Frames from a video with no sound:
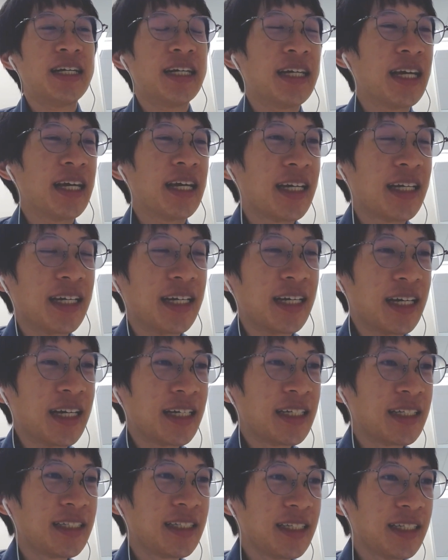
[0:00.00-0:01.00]
Yeah,
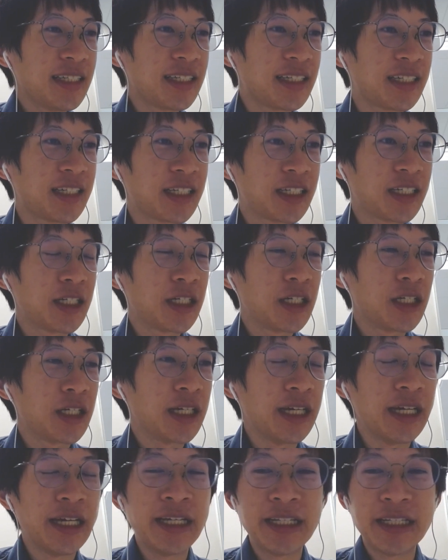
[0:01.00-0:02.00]
I think
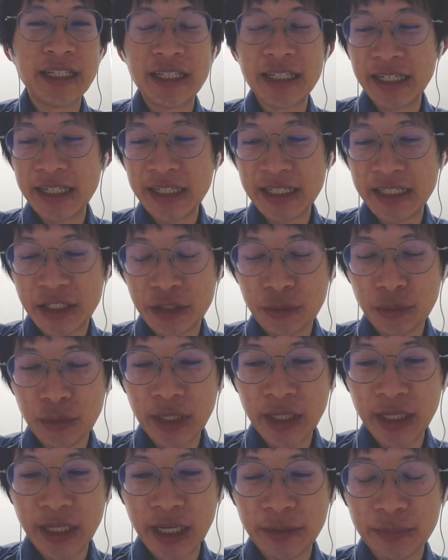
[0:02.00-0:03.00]
it's
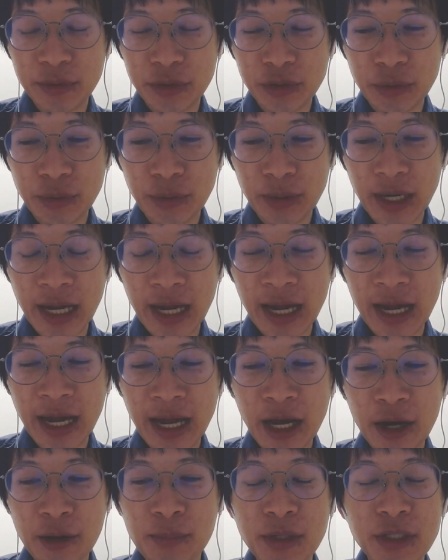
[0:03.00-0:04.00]
really up to
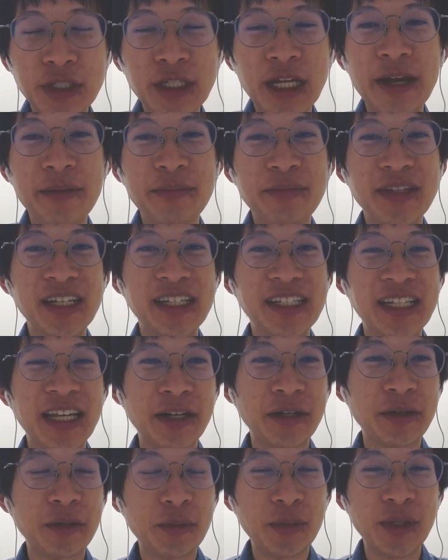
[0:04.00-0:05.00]
how much haptics
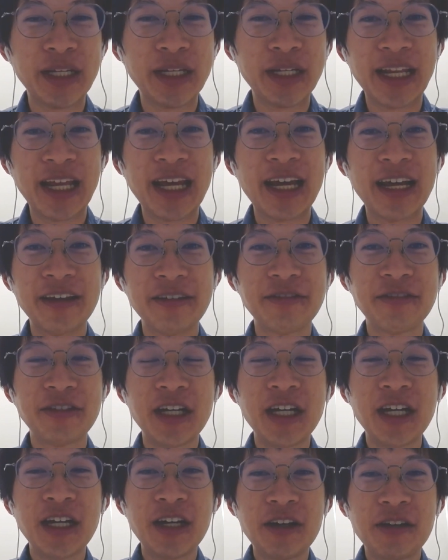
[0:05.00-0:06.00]
that we can have.
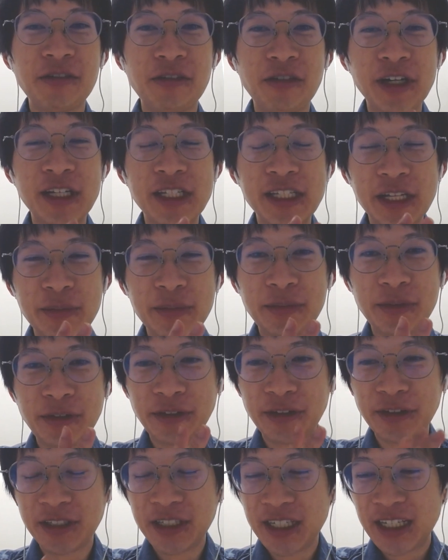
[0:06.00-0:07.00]
For
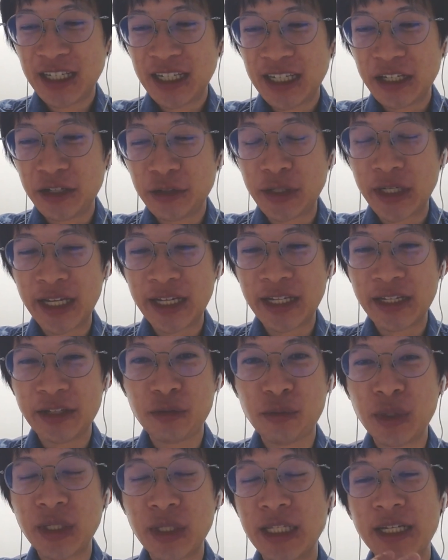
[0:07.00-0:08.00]
example, you
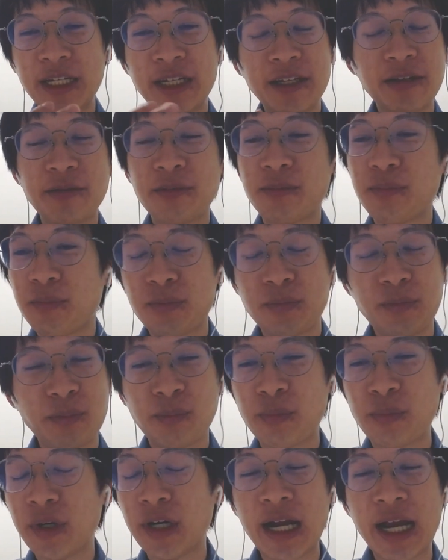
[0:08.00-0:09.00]
can, with the
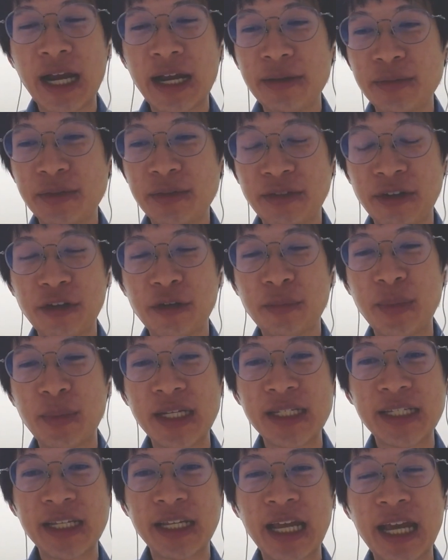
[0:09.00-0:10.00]
perhaps very
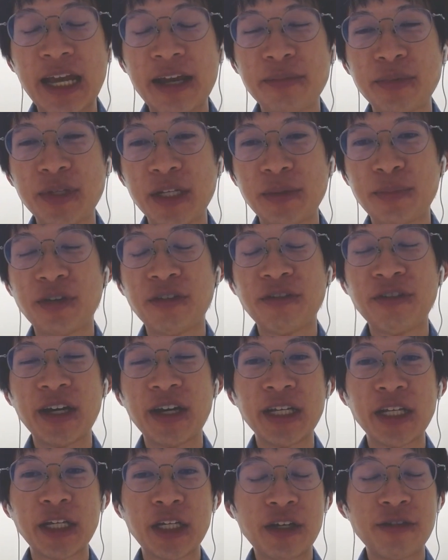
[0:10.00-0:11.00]
basic haptic,
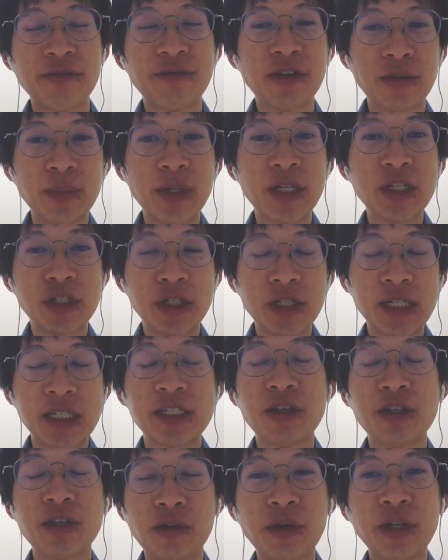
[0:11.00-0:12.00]
providing confirmation
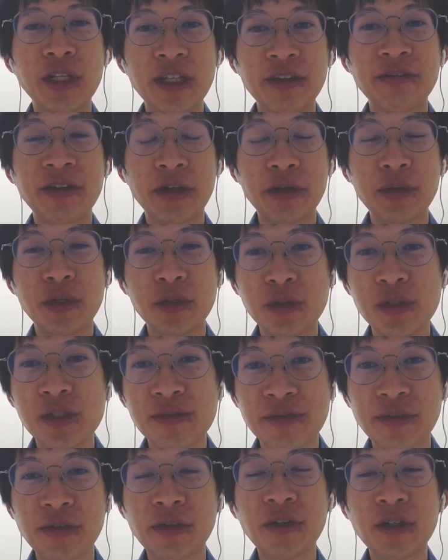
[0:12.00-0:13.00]
is already very
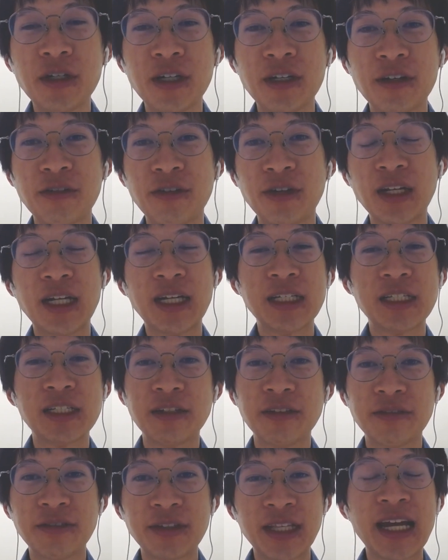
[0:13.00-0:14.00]
useful for
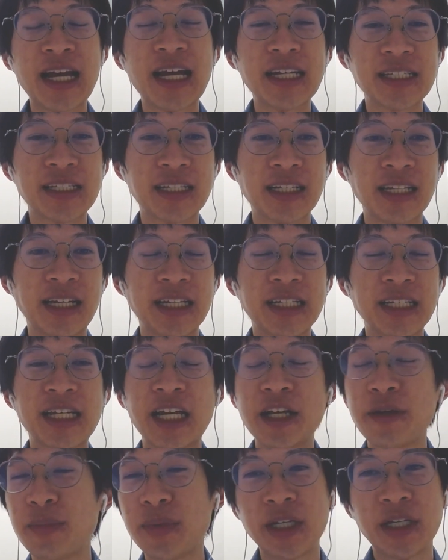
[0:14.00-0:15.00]
lots of tasks like
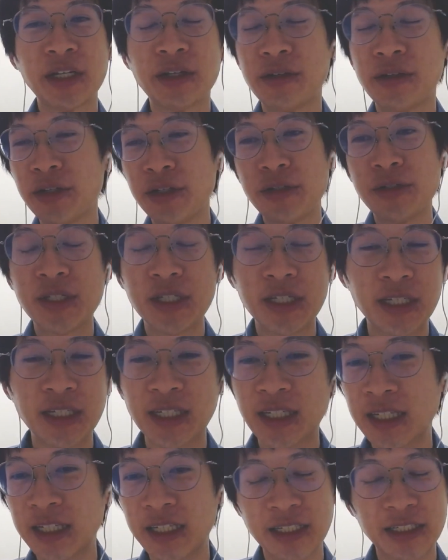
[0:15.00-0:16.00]
typing, or
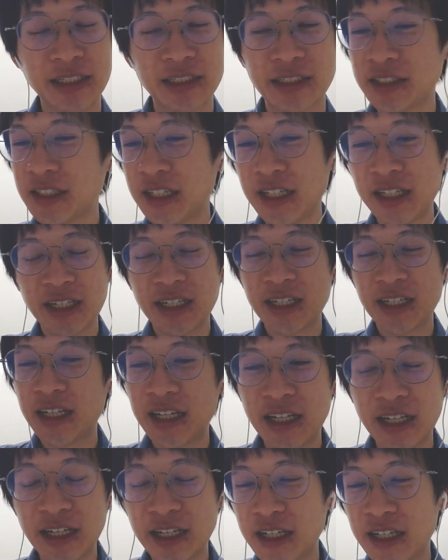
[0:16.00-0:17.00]
using like
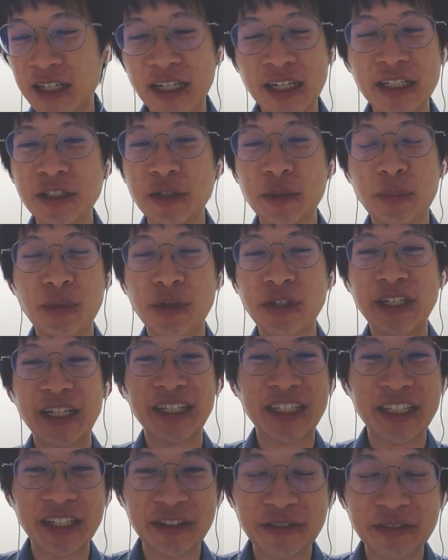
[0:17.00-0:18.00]
a lot of
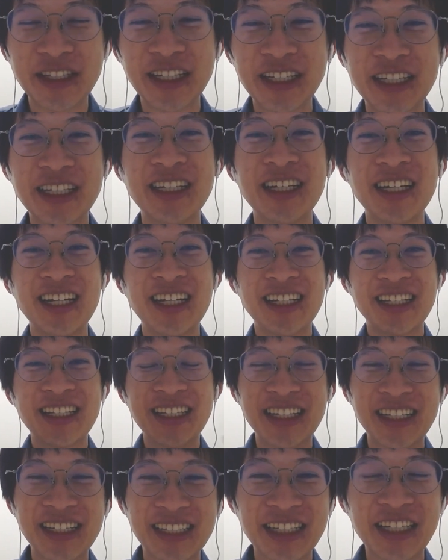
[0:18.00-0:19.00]
productivity
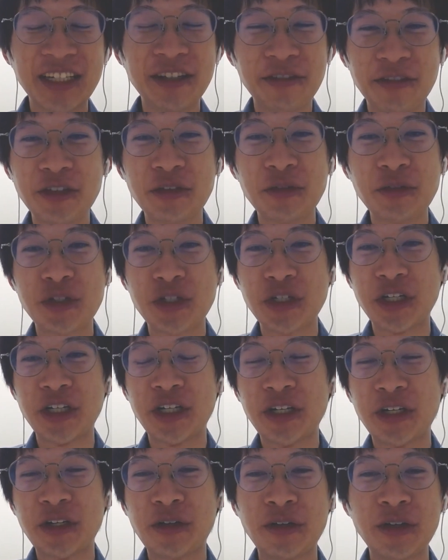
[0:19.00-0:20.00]
things in the
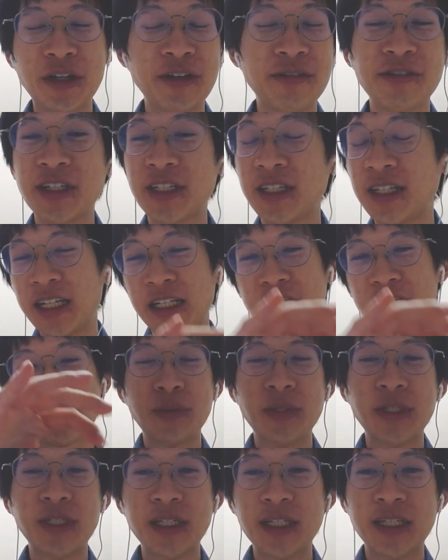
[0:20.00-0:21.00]
future, or even like
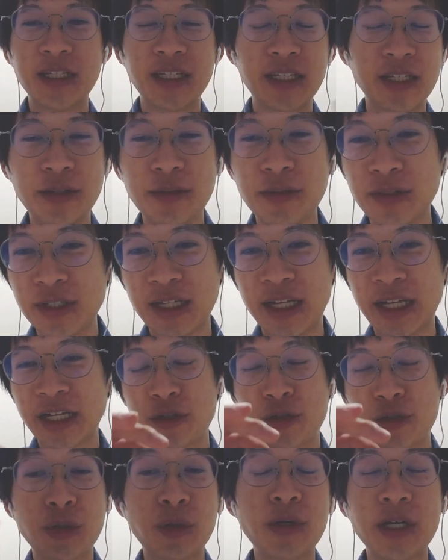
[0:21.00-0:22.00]
3D
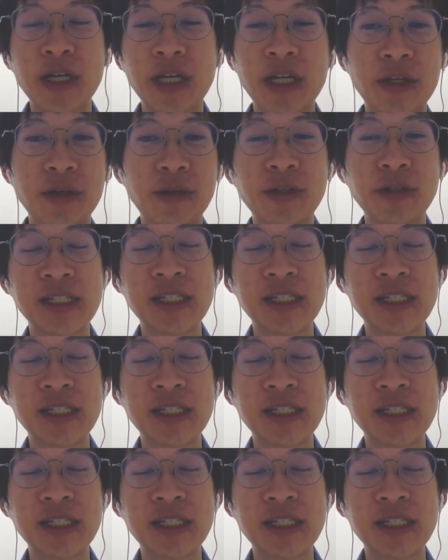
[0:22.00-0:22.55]
like drawing or